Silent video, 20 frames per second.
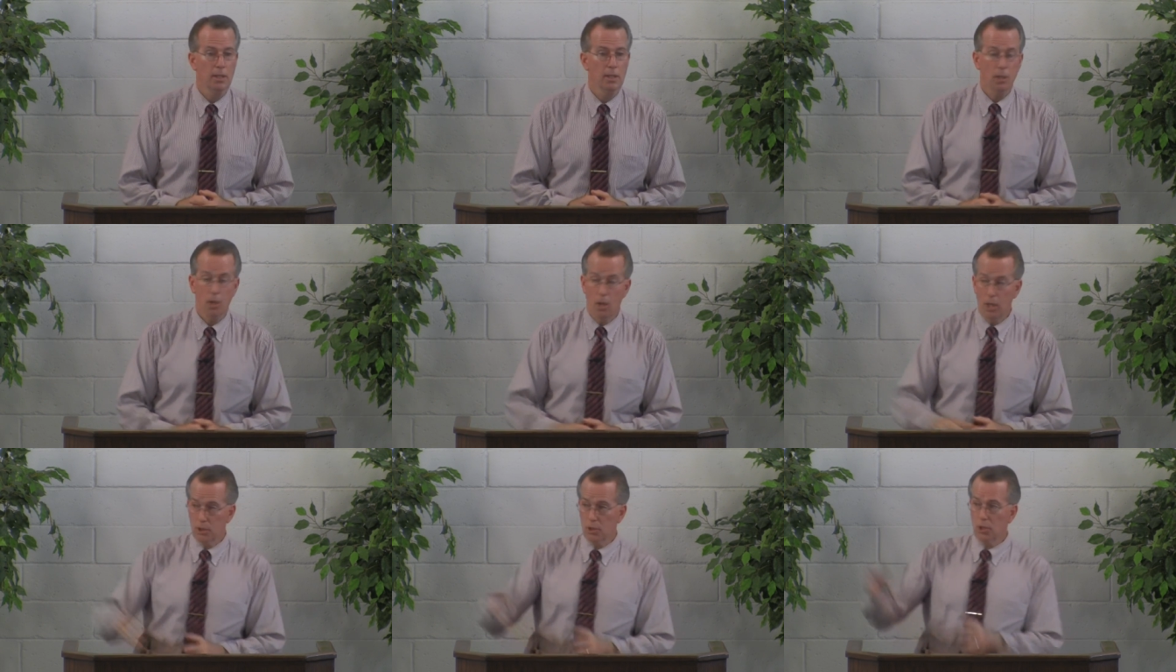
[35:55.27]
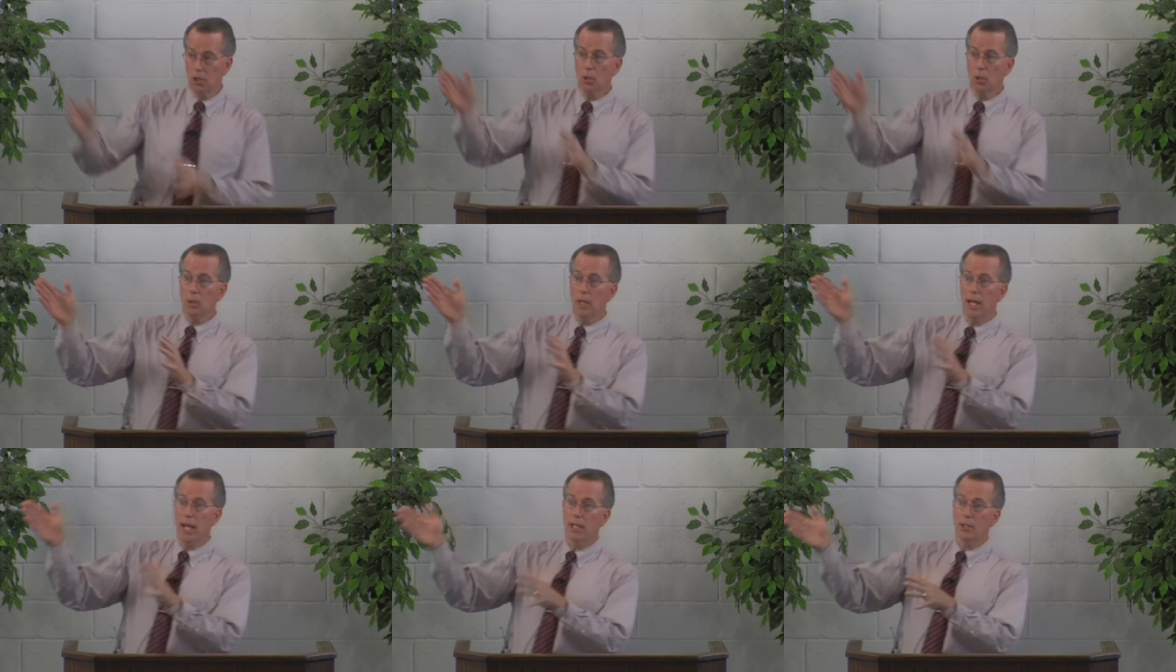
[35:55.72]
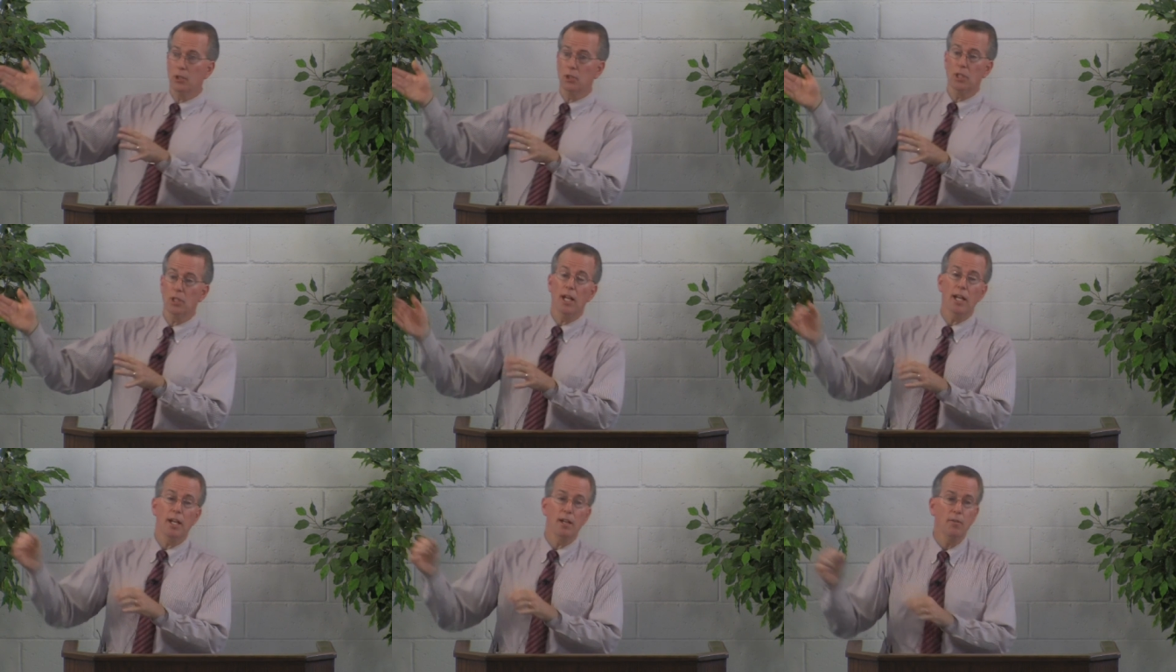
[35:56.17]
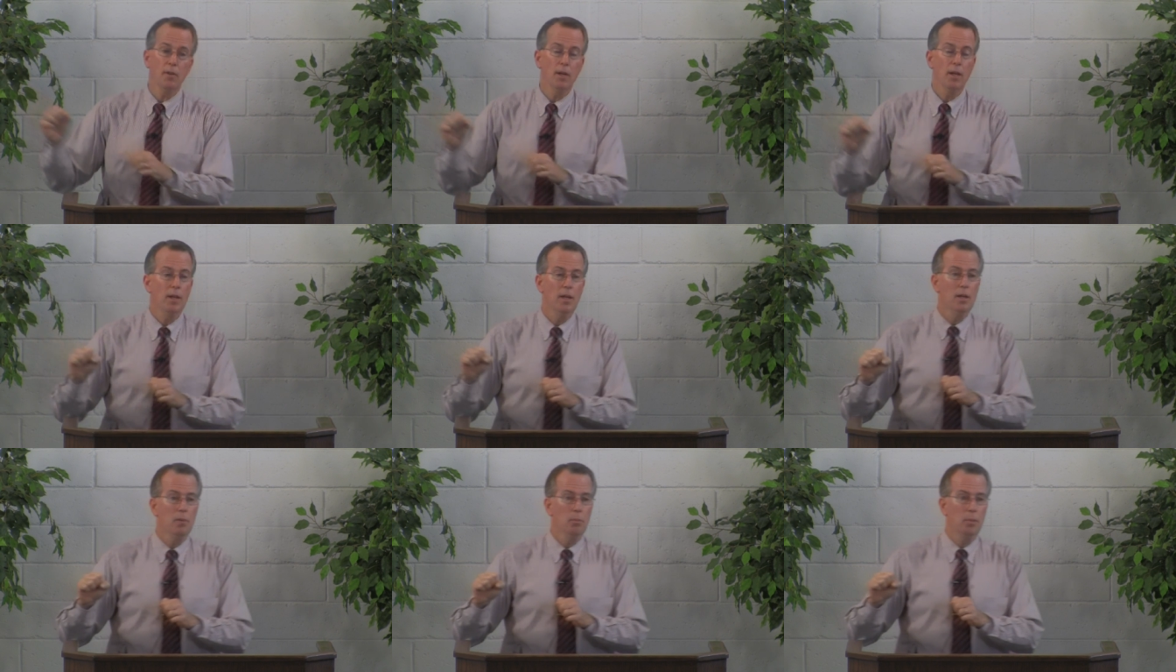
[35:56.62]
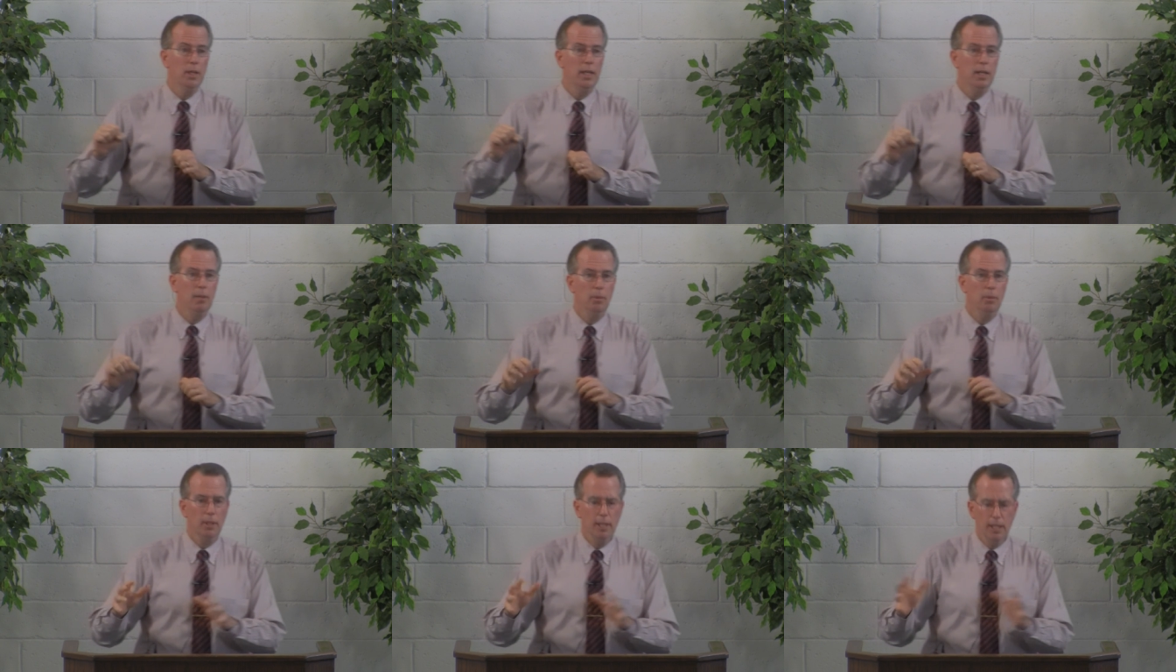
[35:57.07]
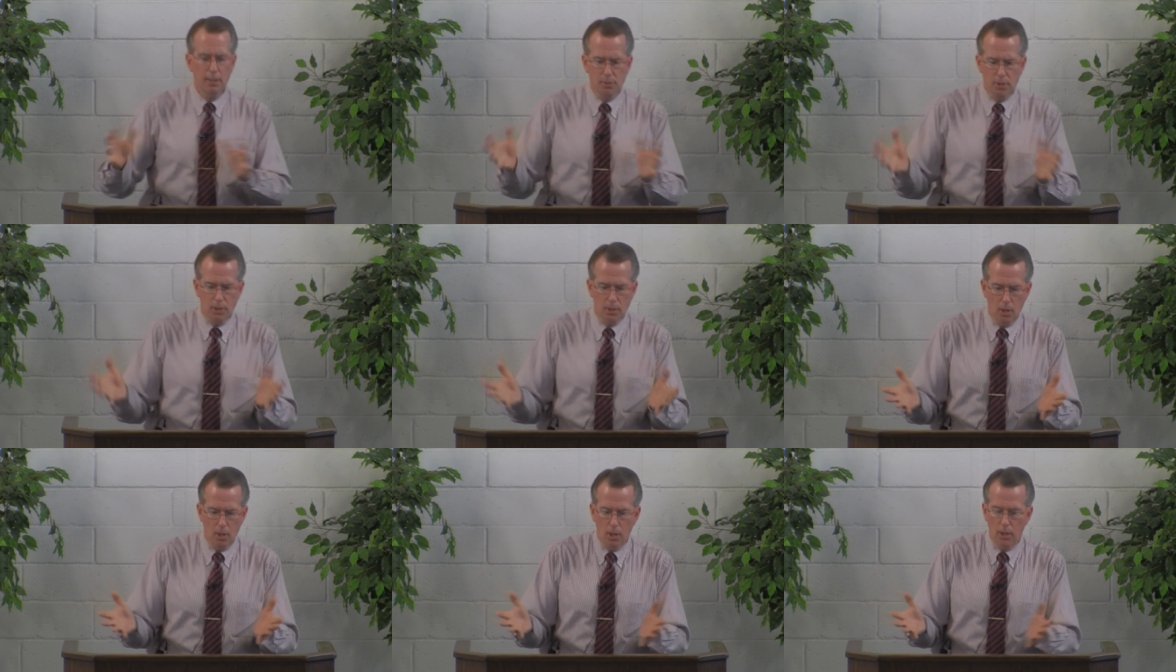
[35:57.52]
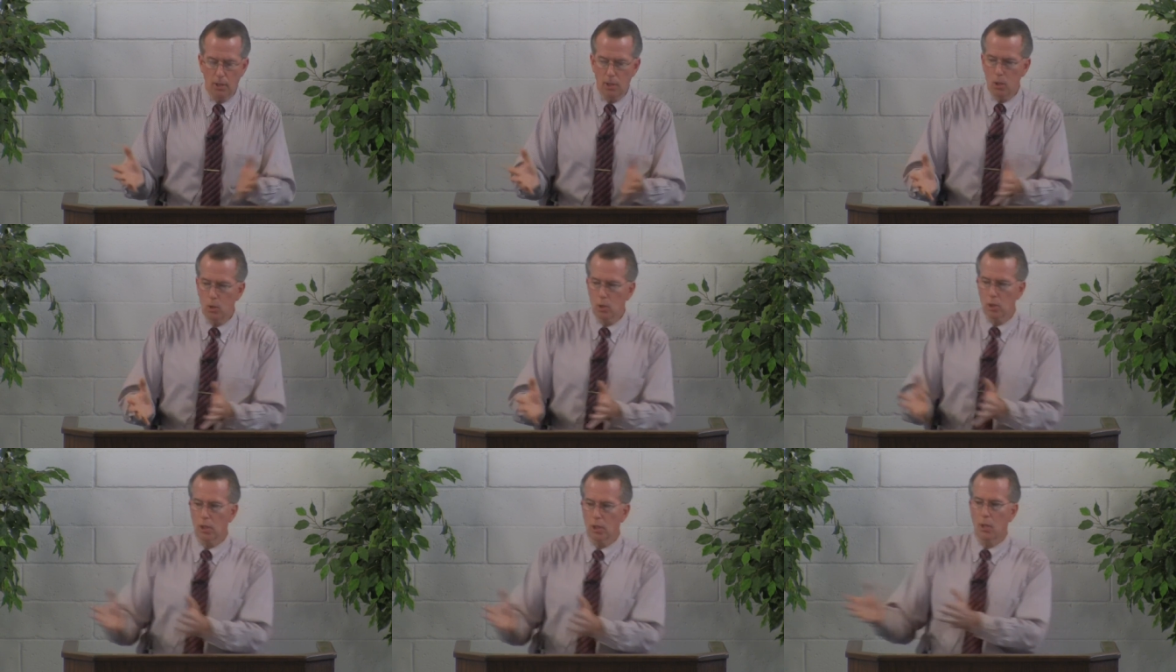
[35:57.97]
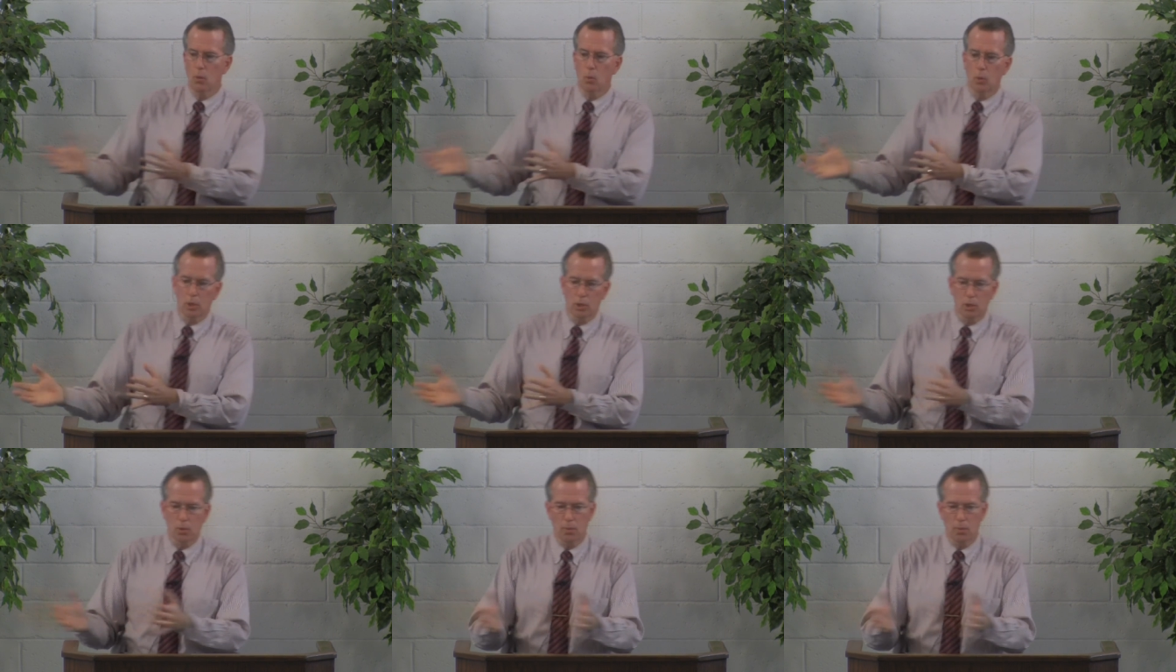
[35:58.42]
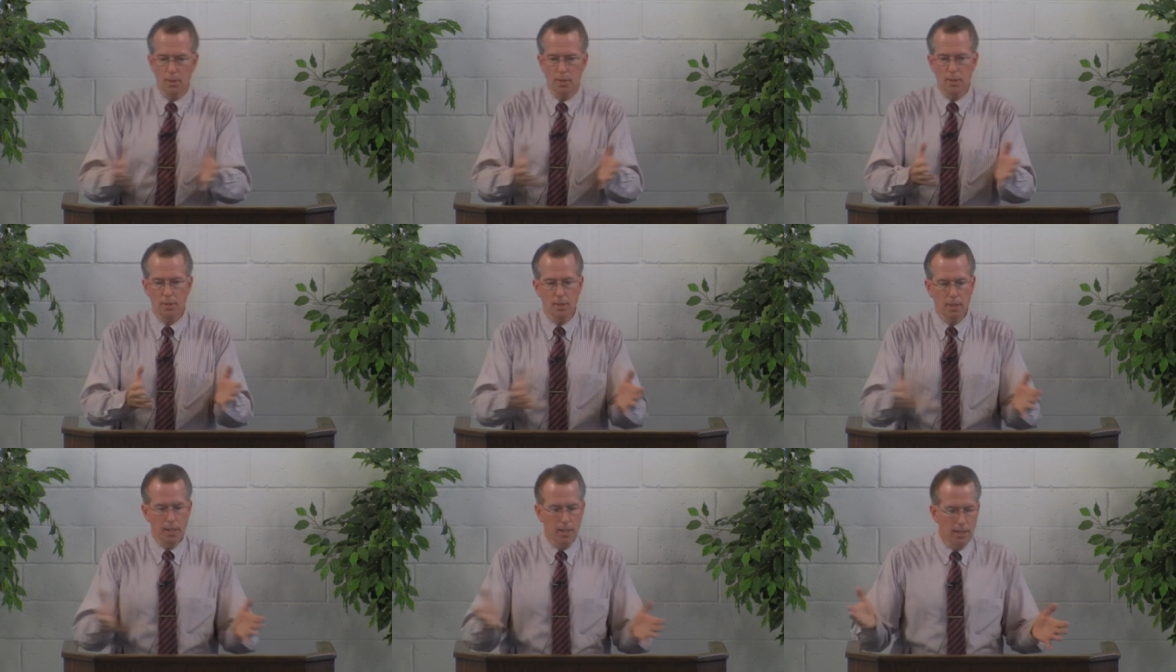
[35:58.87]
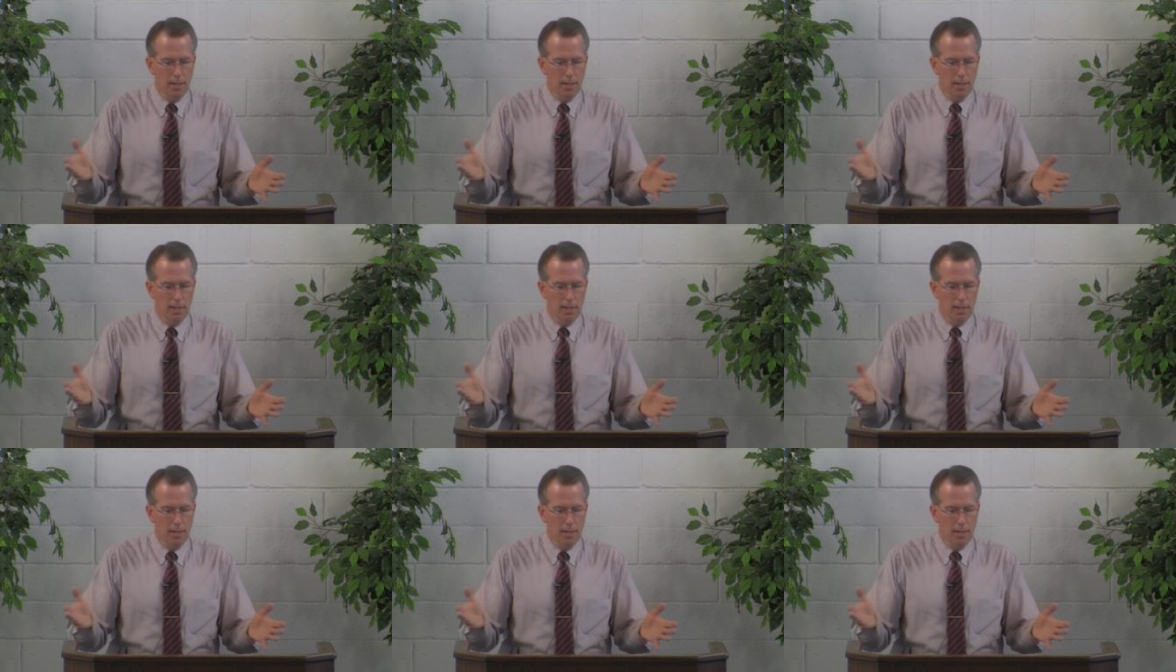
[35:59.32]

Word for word: God still can save, but he believes that God usually works within